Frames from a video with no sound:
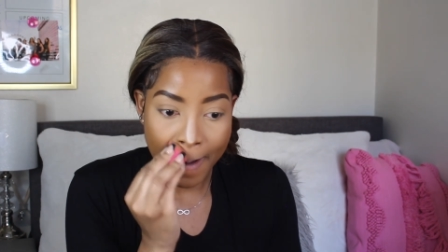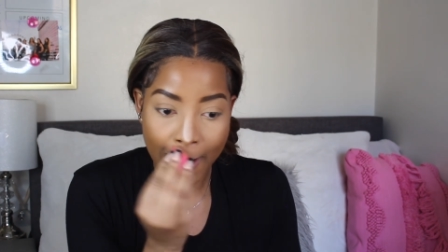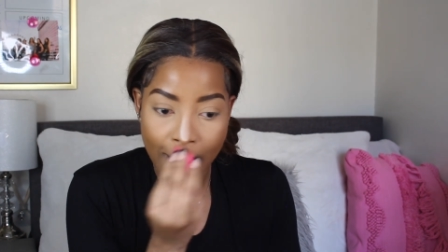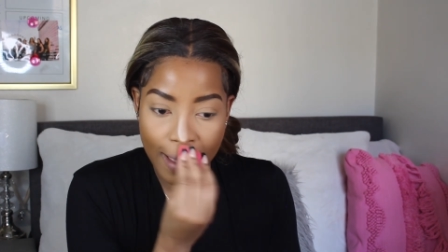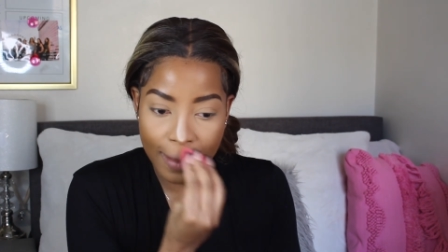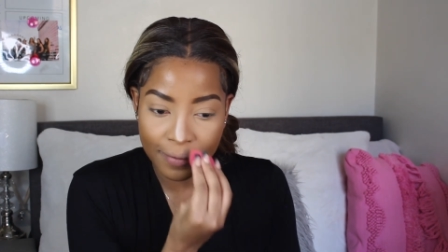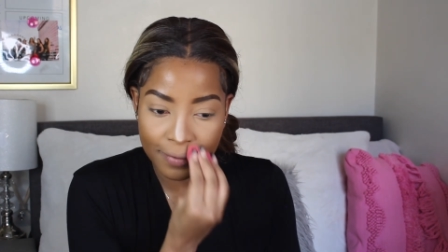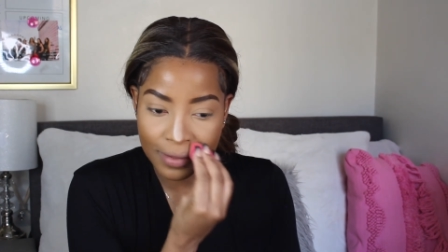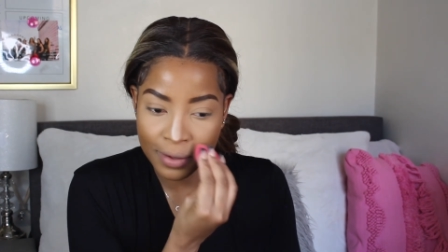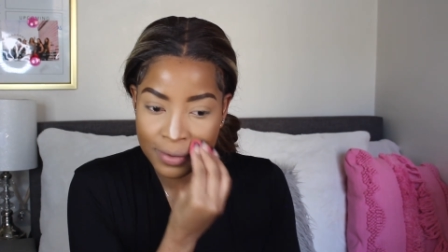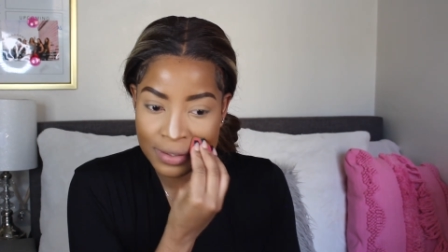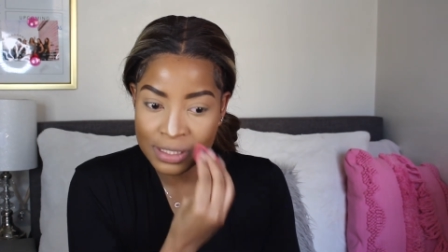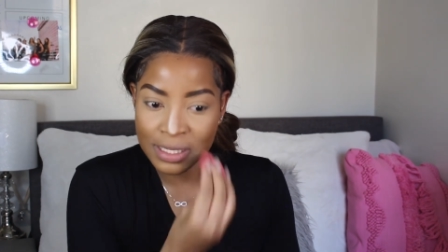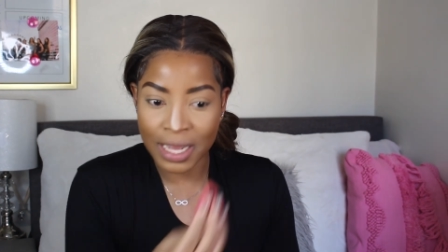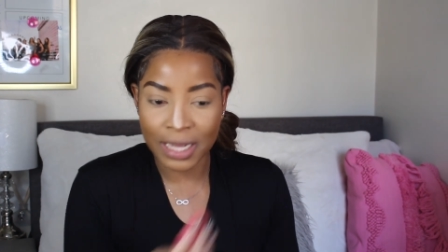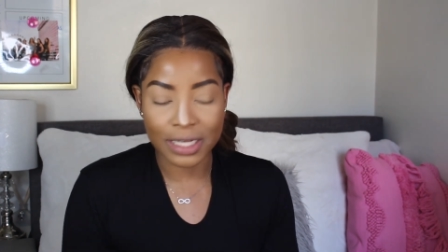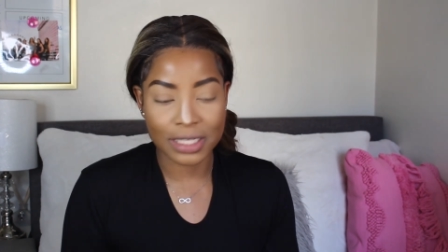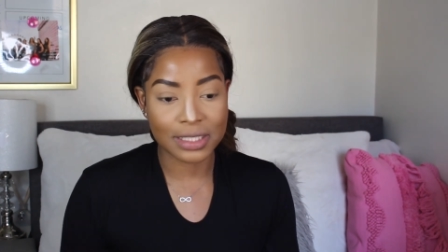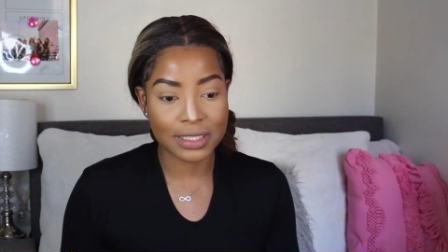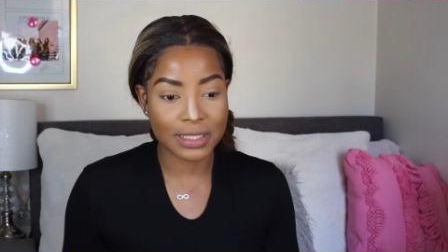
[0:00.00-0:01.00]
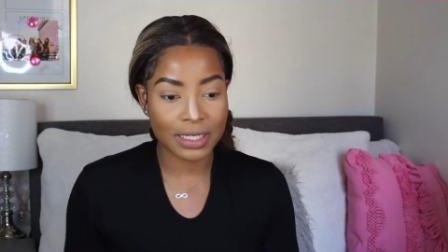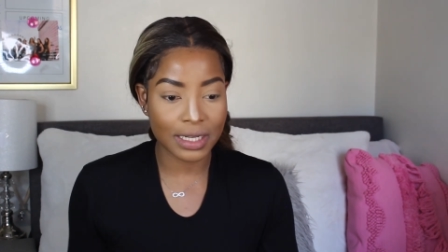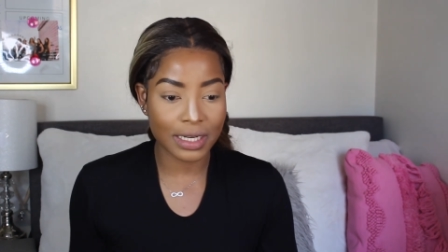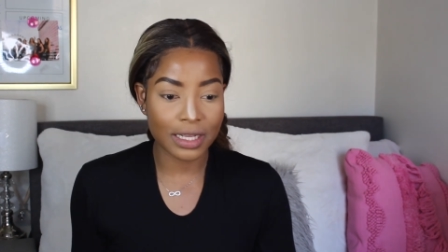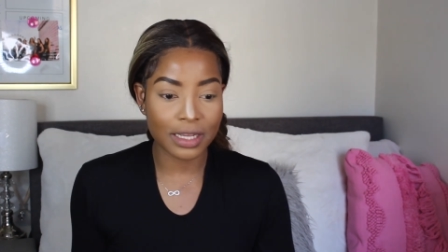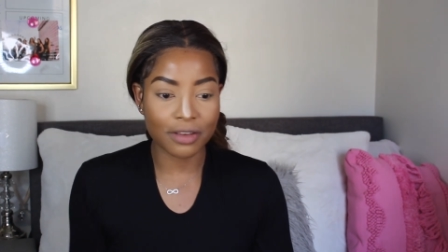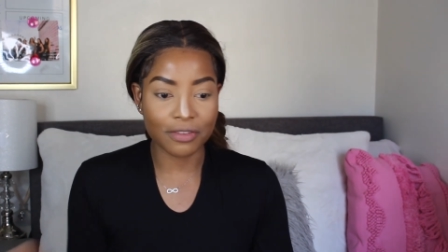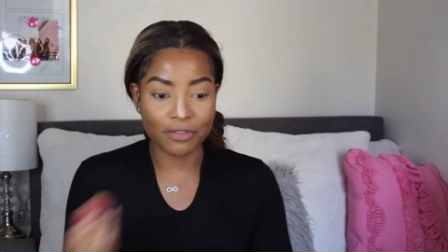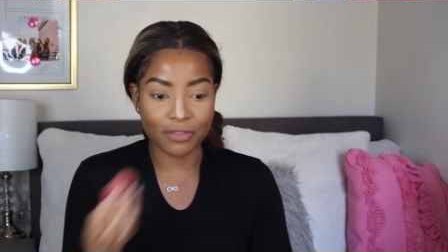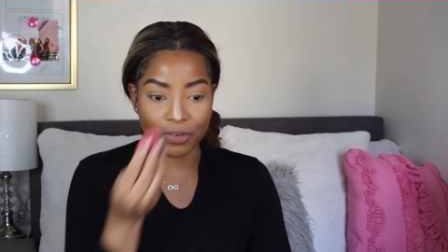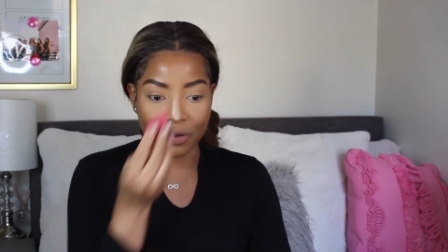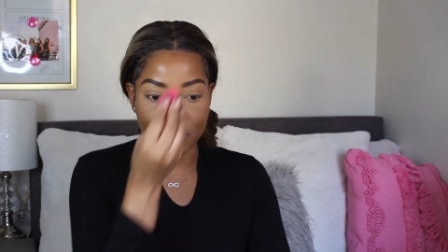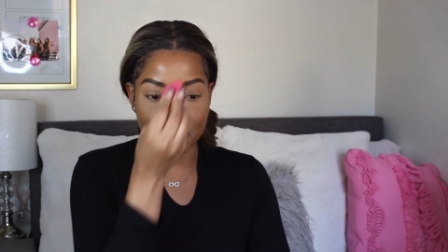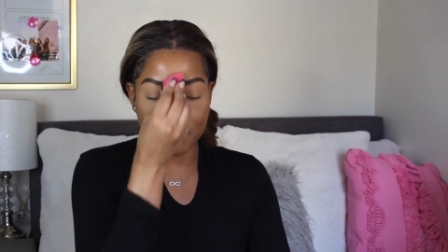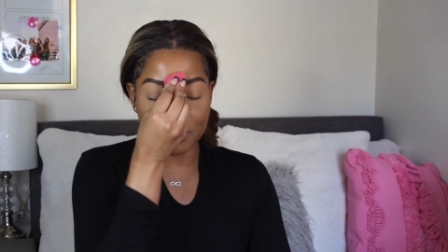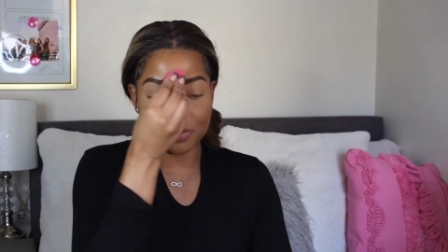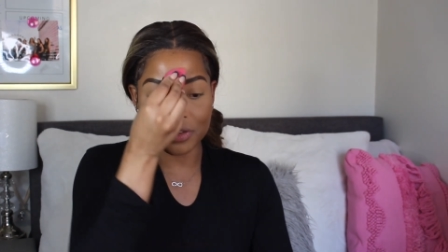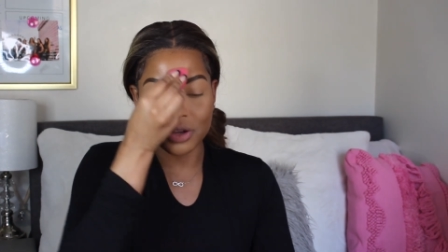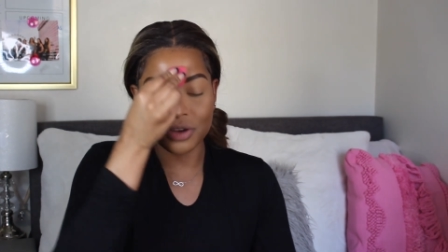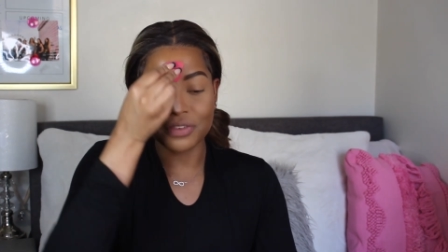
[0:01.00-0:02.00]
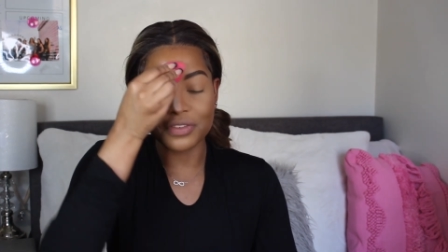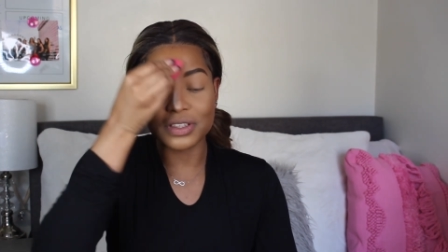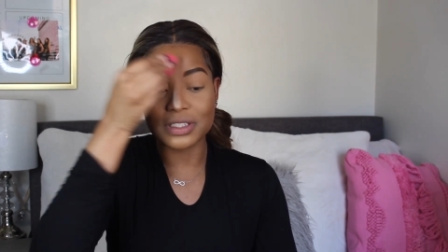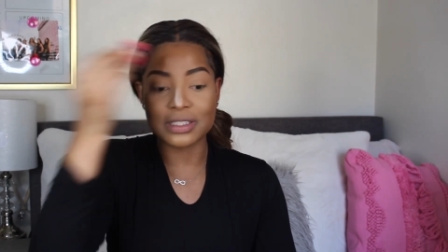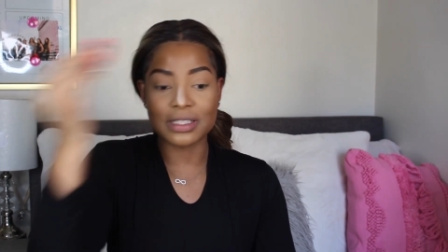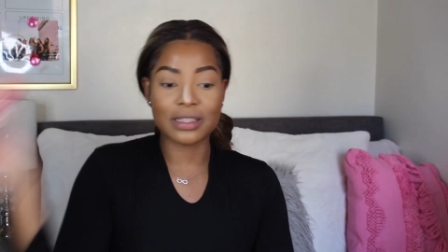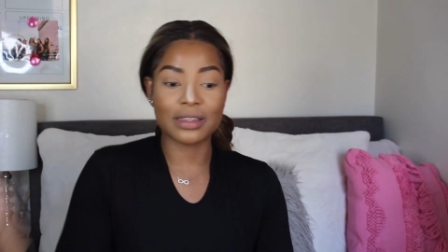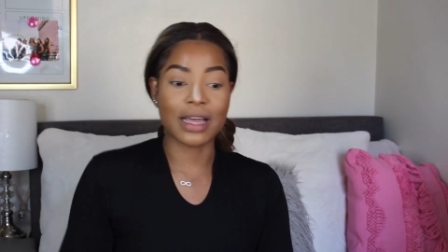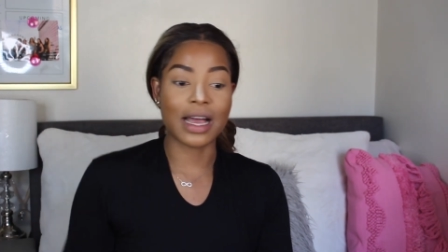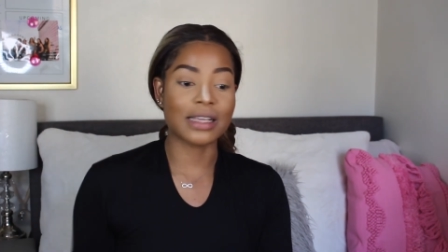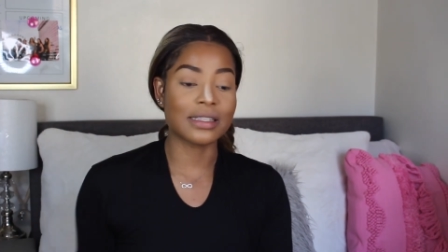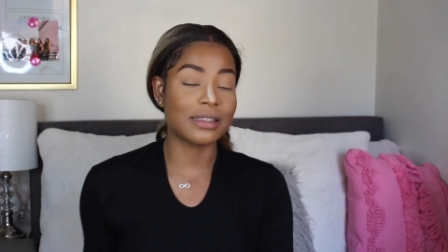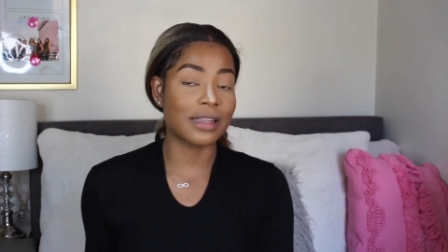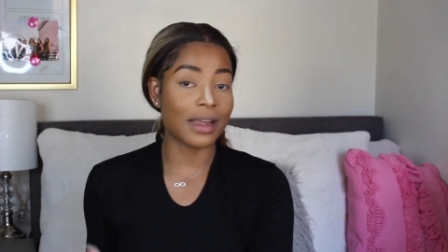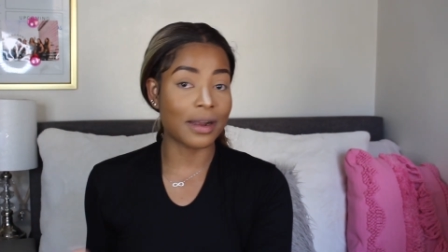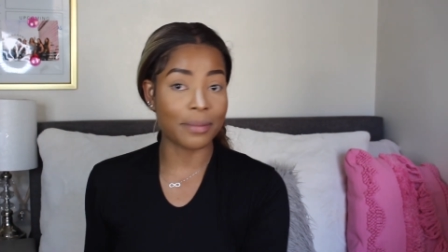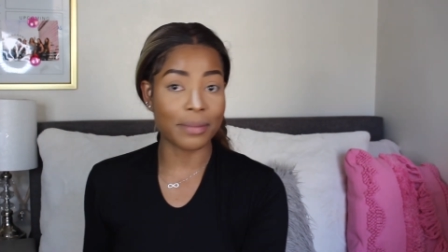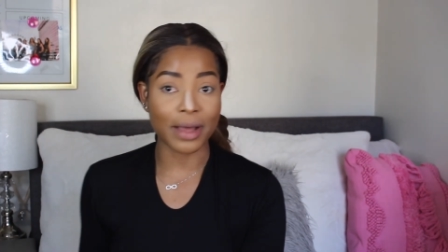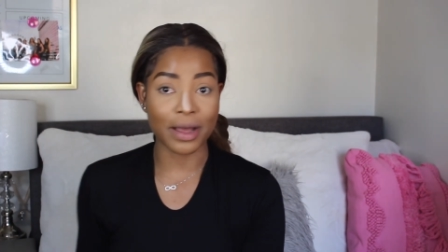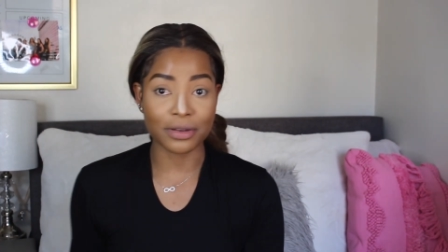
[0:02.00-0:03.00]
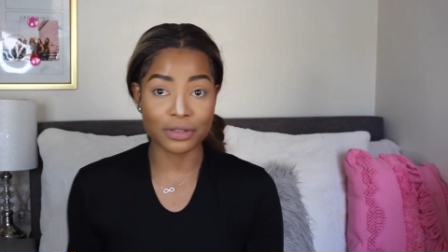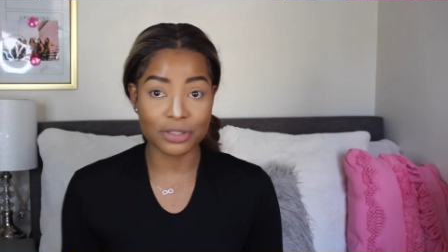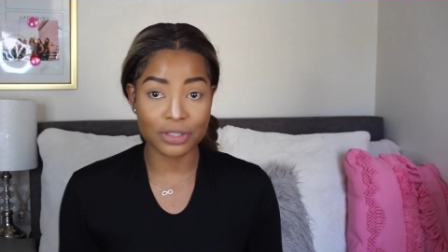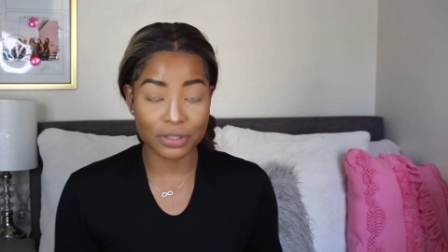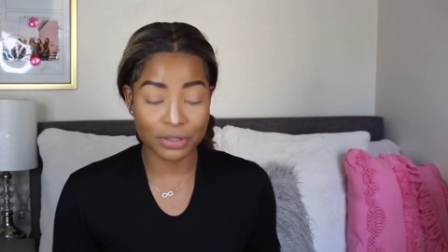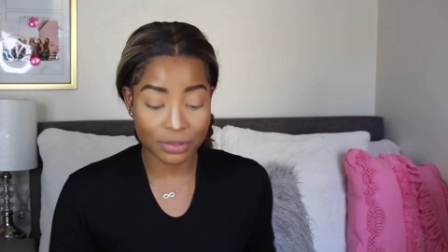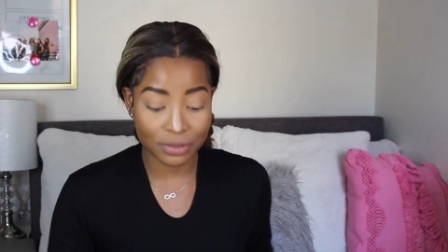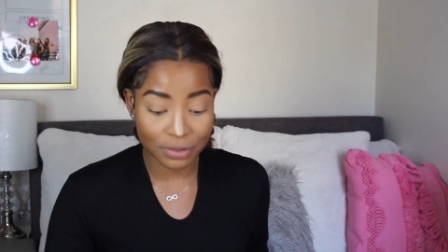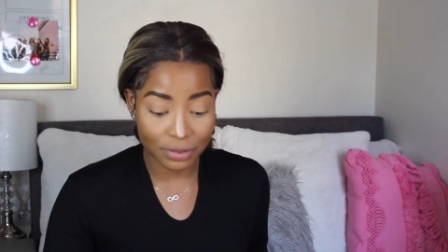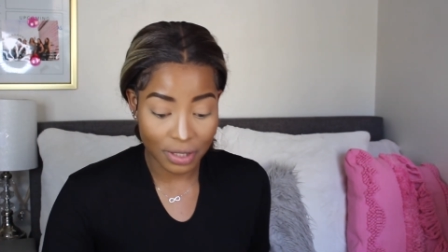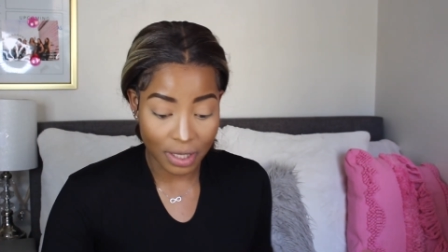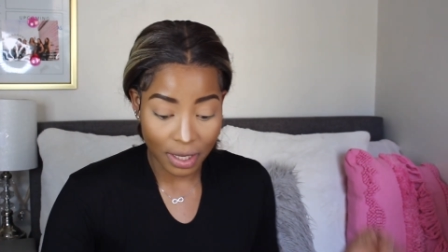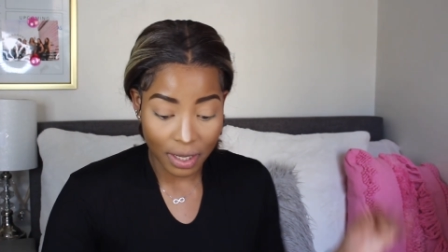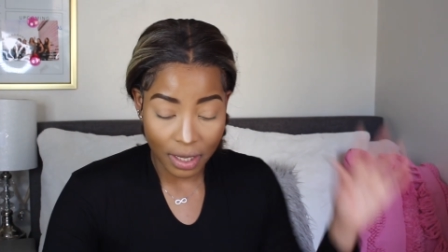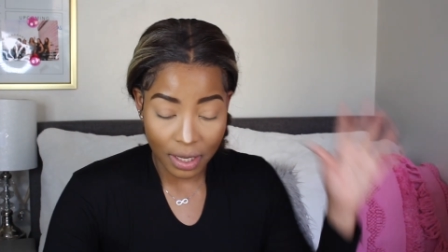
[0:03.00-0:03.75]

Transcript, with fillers: if it was like cheating involved obviously that's not about you